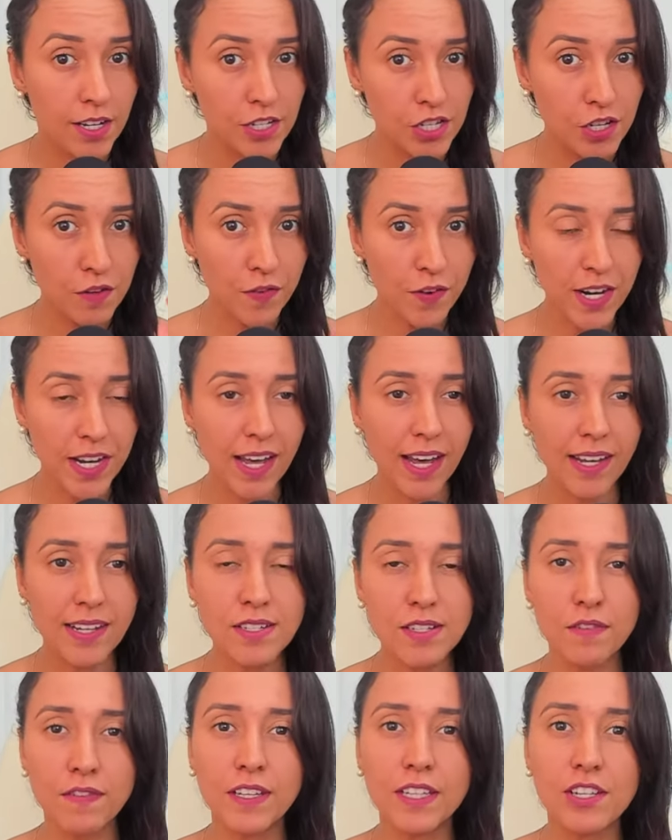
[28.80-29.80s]
different kinds
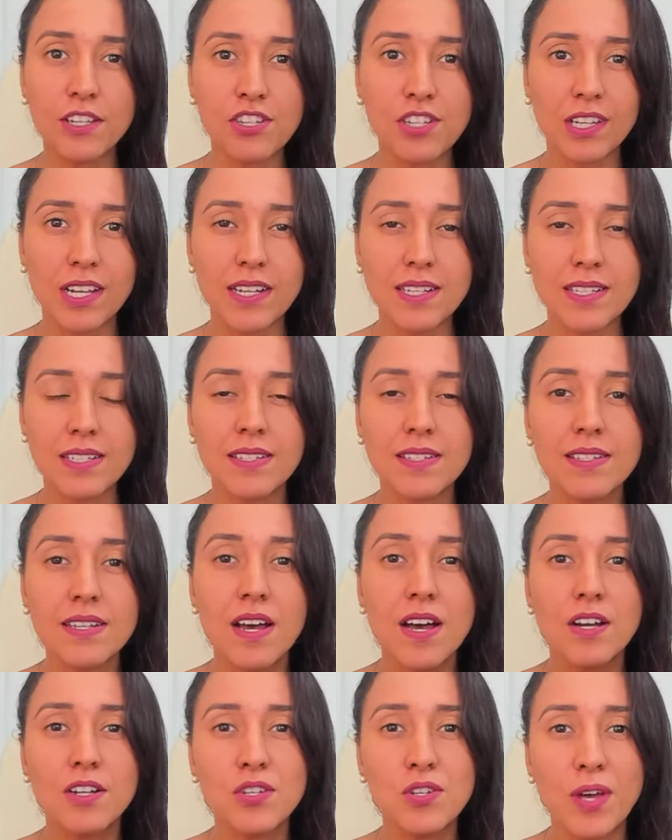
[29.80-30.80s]
of English lessons
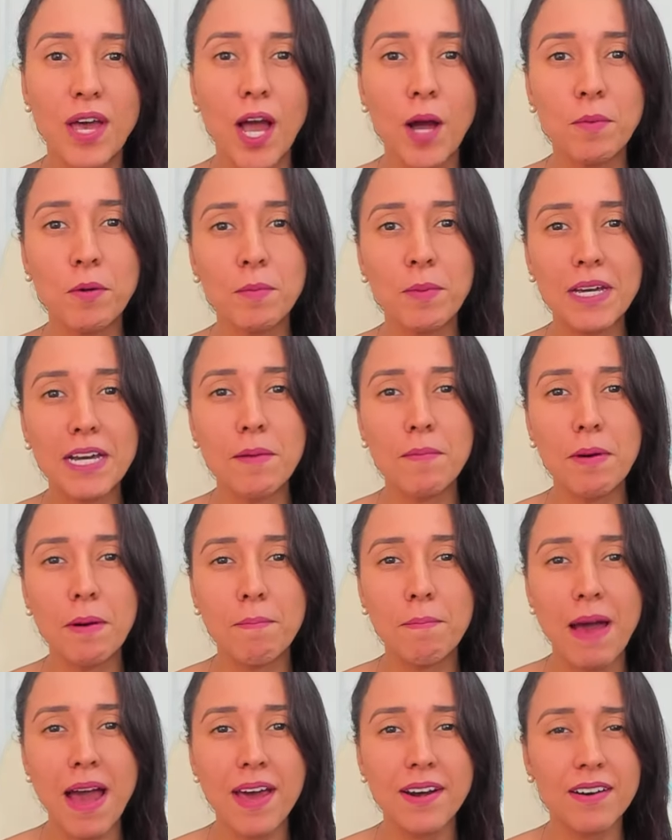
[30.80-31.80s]
to help you become a
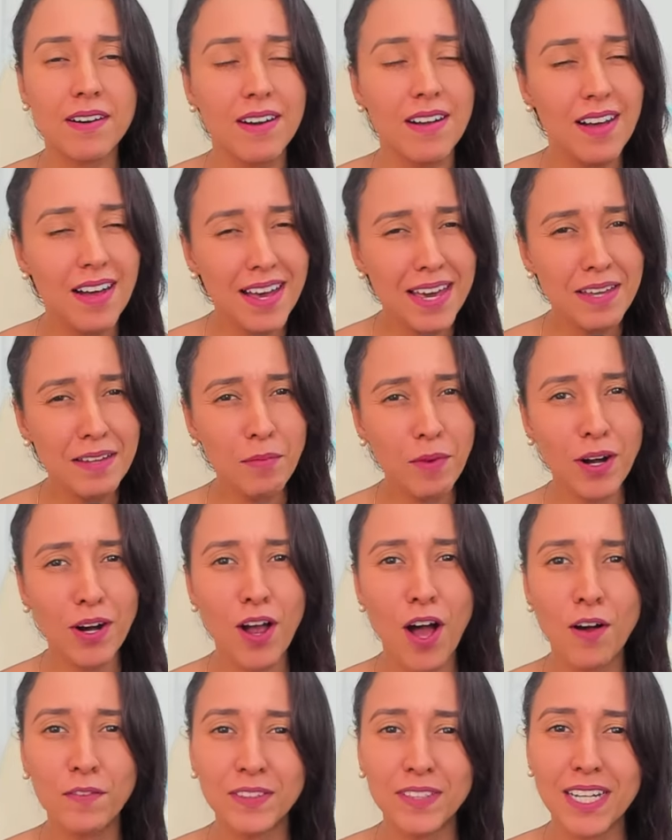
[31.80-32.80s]
better and more
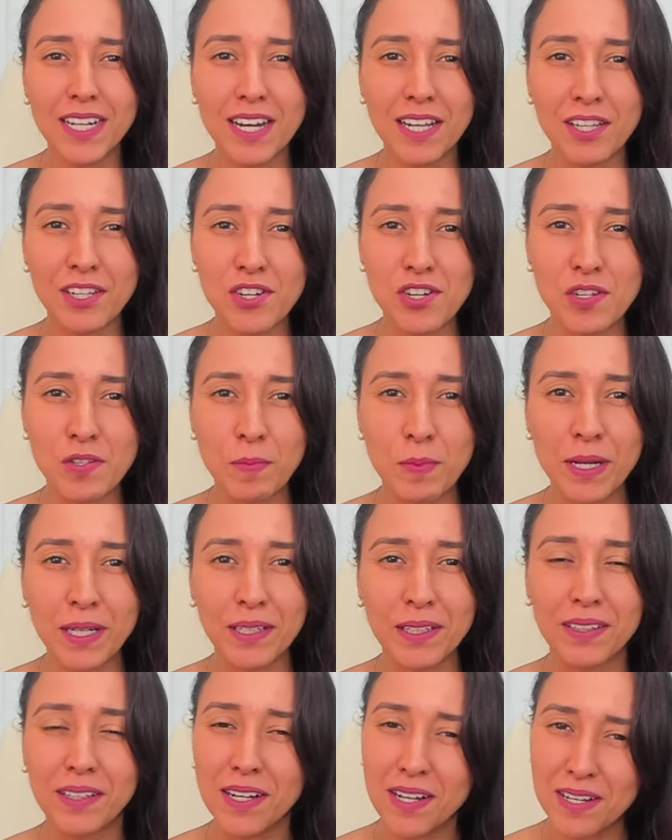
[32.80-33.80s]
confident English
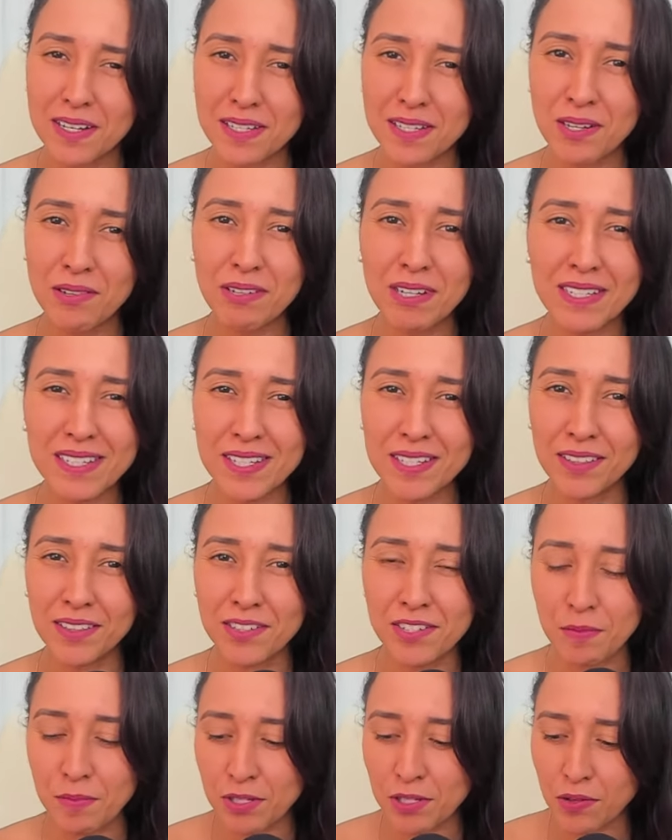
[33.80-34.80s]
speaker, so consider
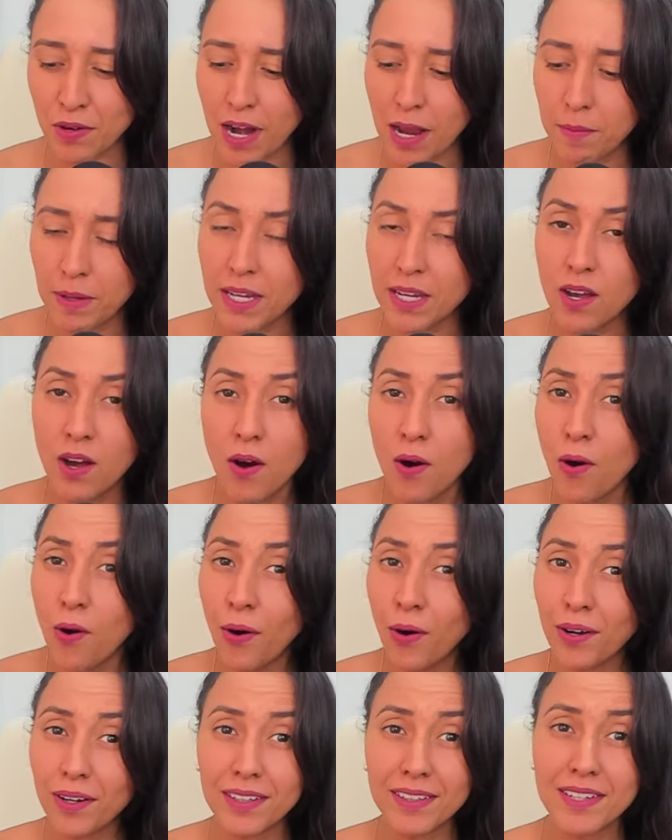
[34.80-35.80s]
subscribing
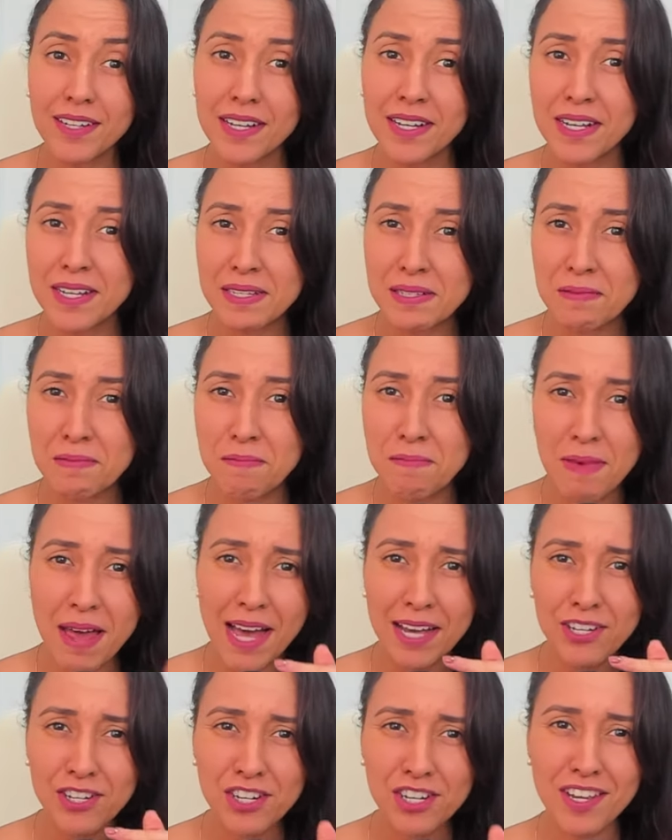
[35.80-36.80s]
or
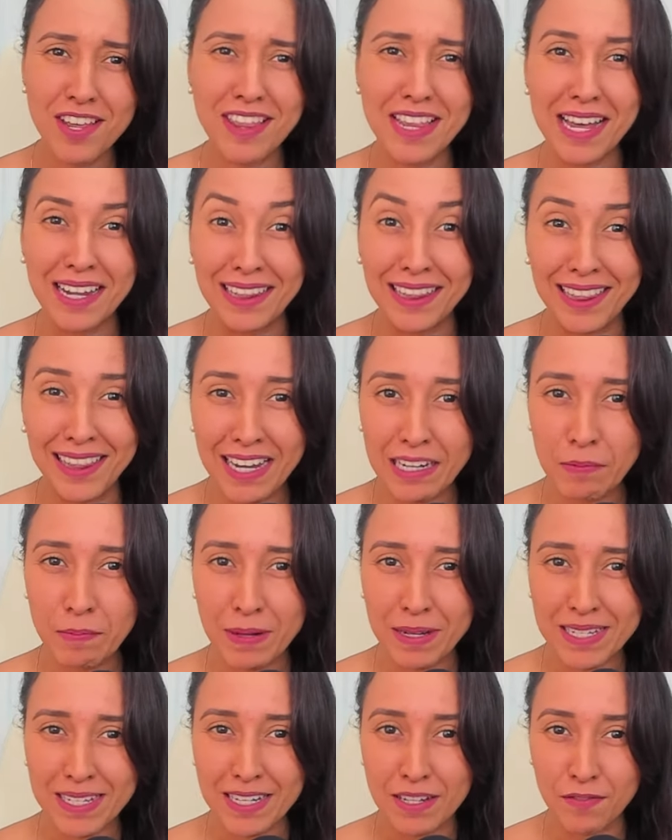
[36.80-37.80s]
smash that like
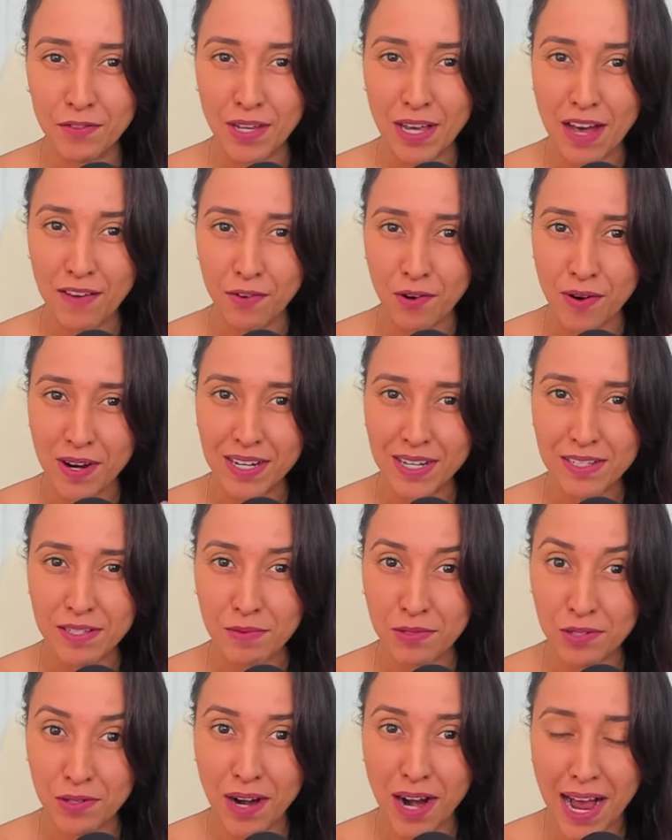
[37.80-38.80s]
button if you have already
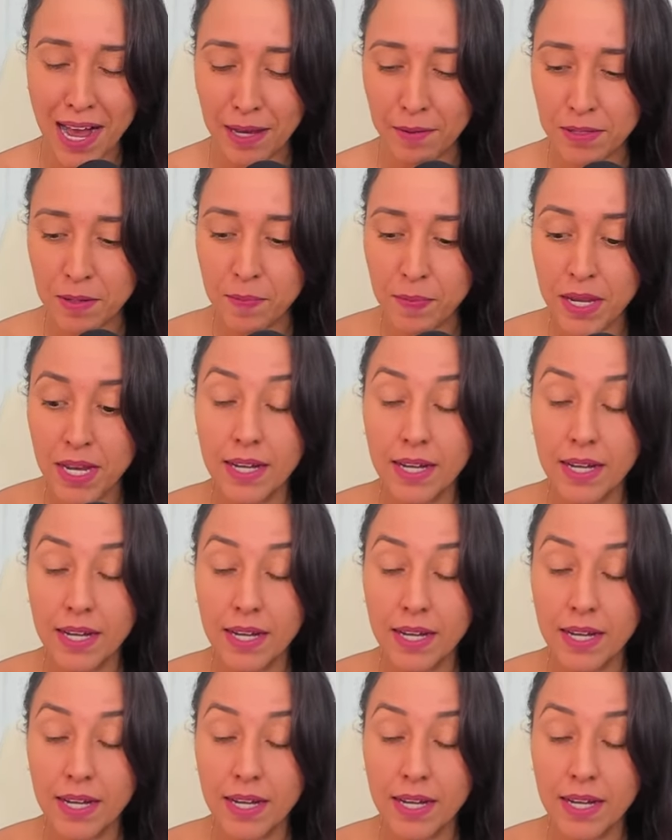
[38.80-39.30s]
subscribed.